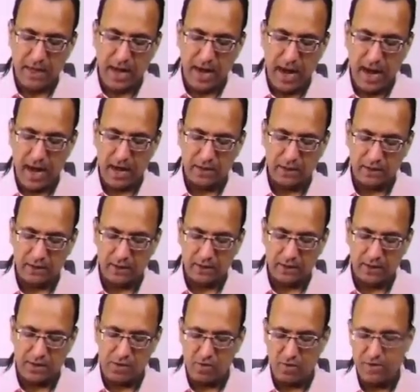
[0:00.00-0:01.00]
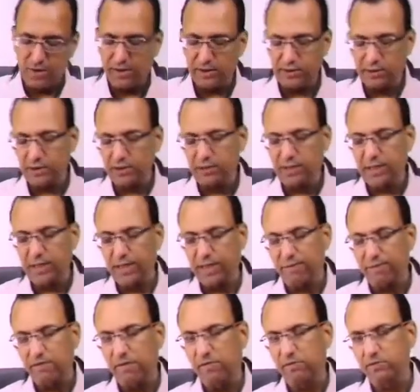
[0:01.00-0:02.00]
and the third nucleus is at the
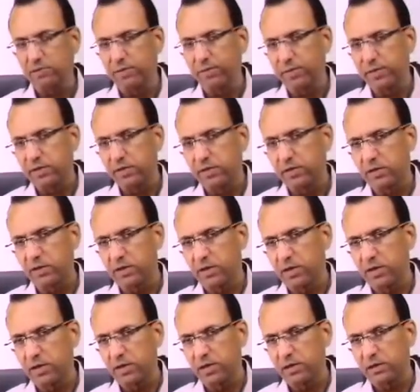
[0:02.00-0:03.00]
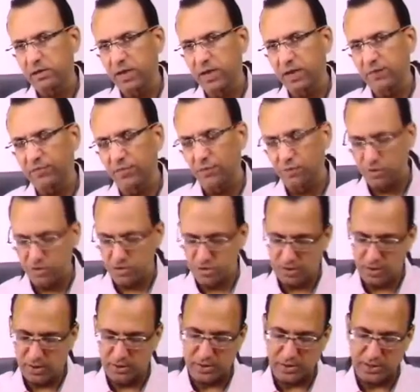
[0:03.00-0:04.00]
level of superior colliculus, and the fourth
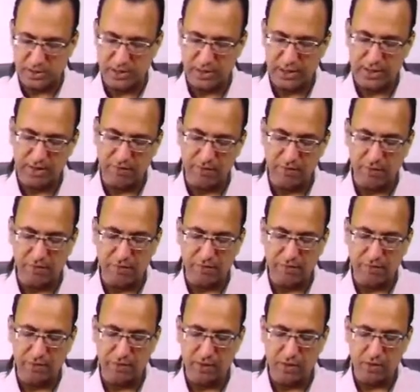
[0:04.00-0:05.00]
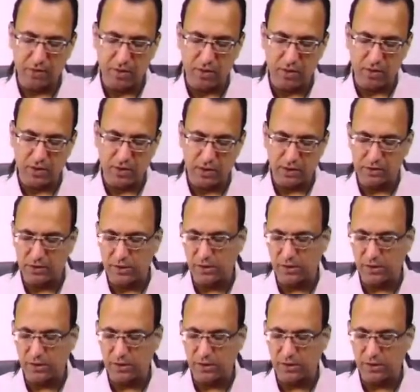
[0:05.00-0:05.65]
nucleus is at the level of inferior colliculus.